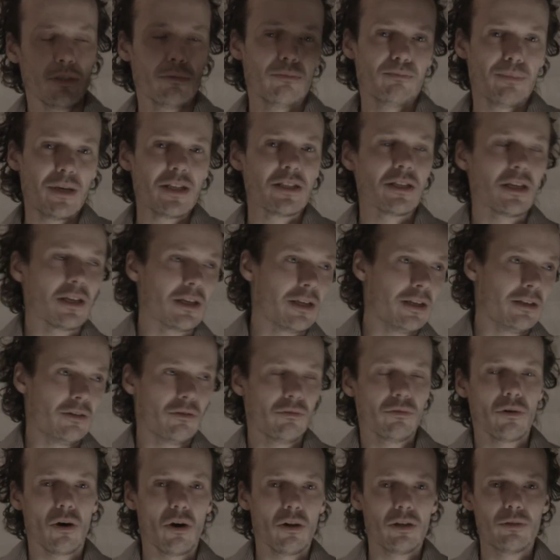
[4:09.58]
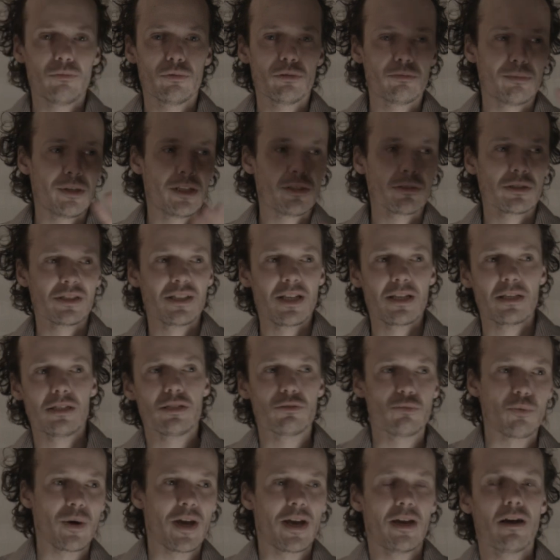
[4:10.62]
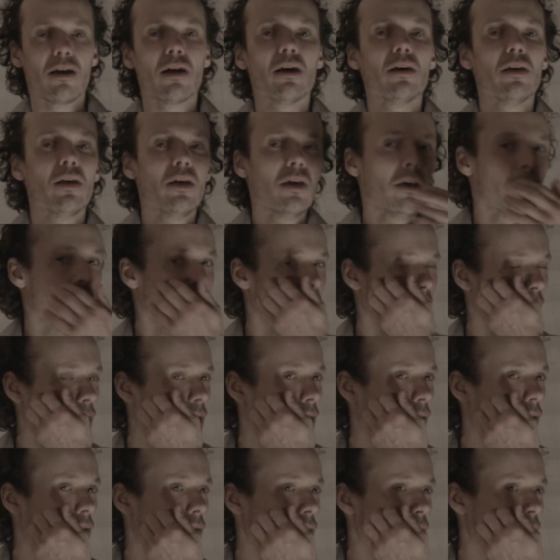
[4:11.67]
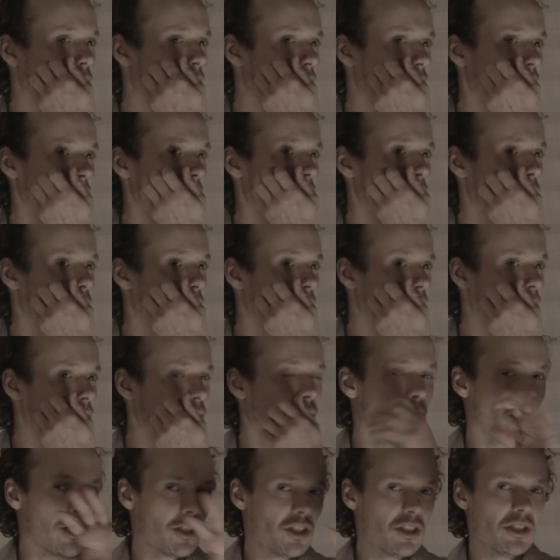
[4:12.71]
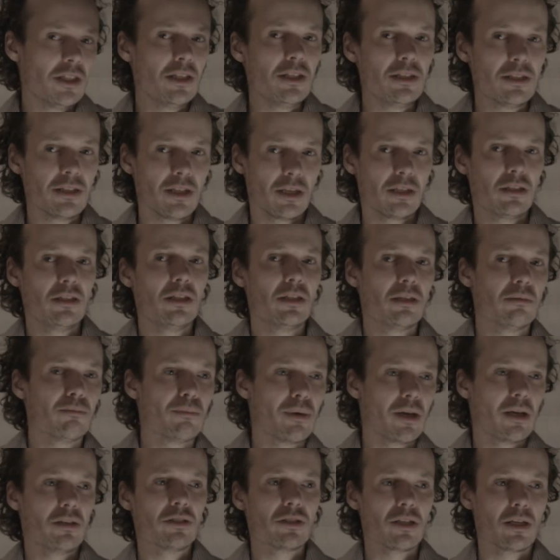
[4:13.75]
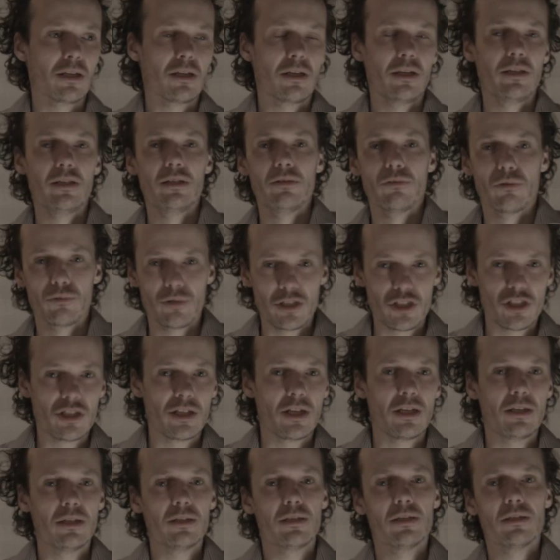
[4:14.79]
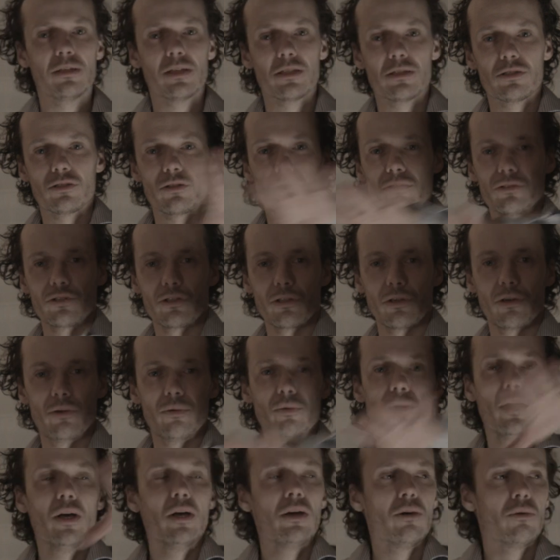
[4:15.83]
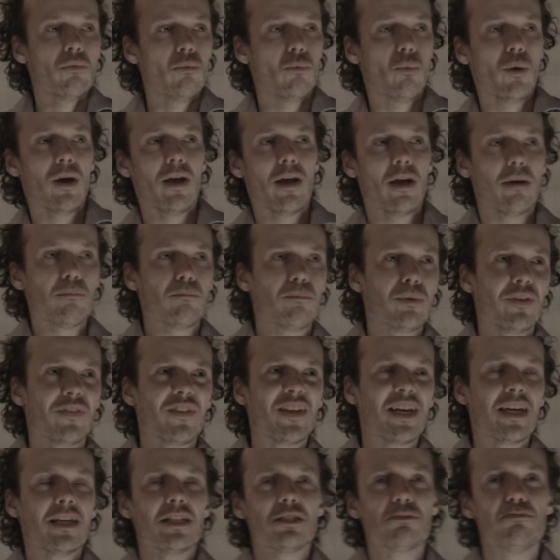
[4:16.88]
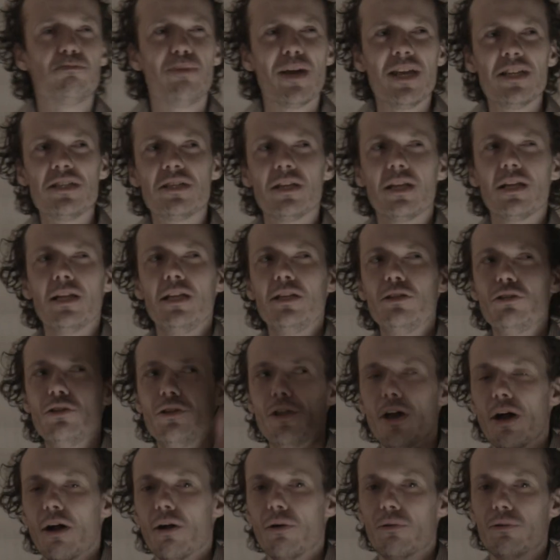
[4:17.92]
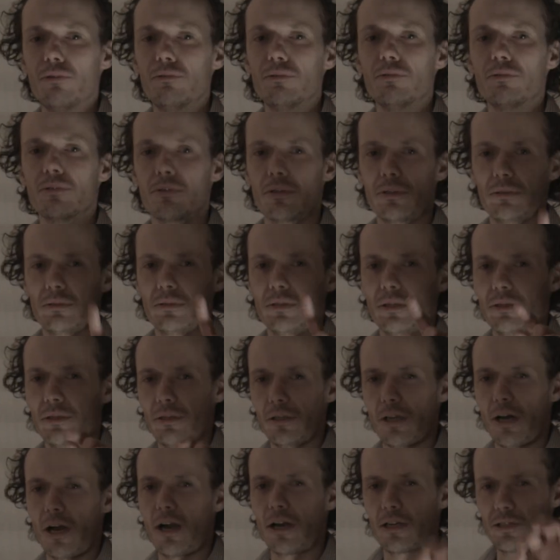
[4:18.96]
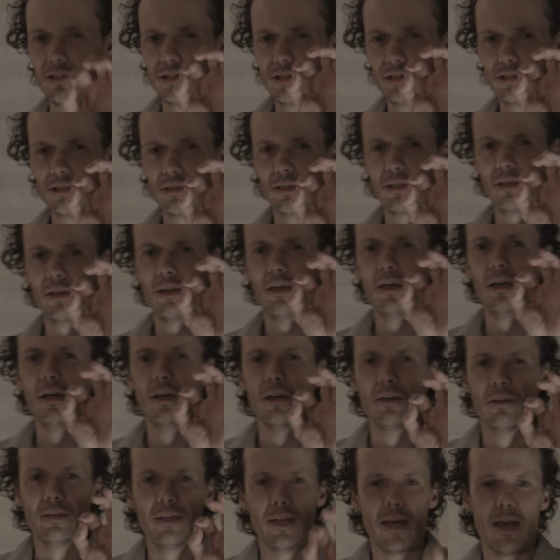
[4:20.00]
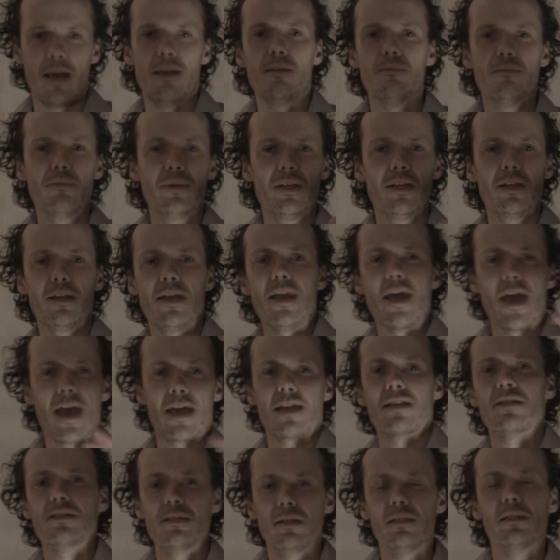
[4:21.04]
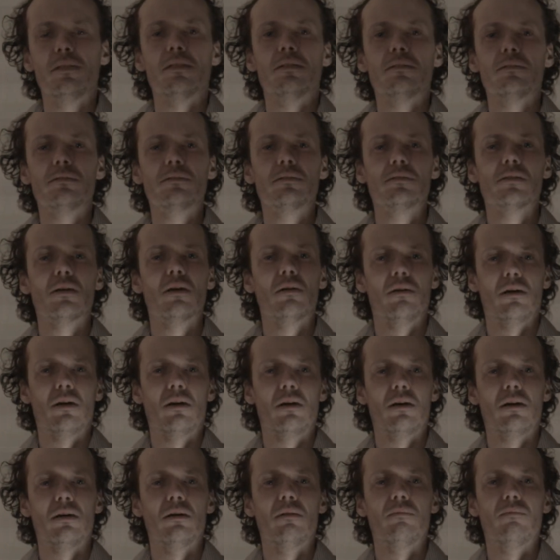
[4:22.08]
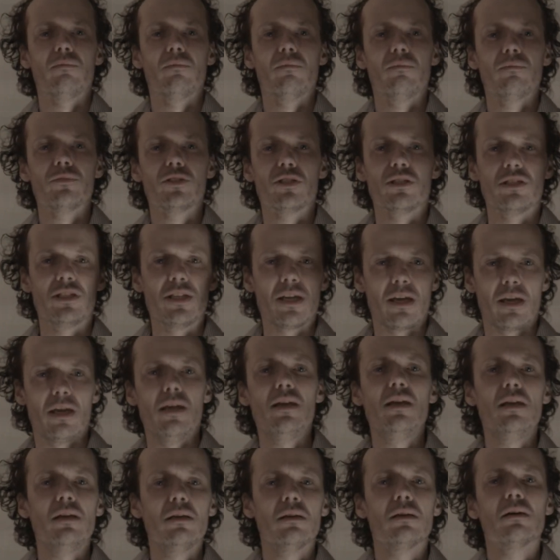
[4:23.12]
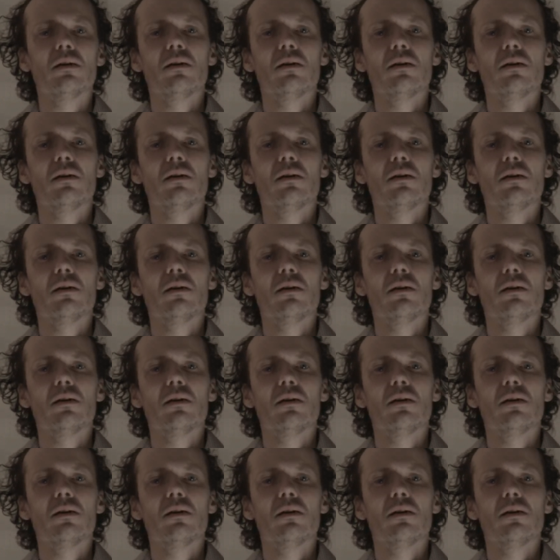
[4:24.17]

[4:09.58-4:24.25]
basically Hollywood, because that is where the Weinstein technique basically originated, and that is also where, but there it's basically no large name in acting today,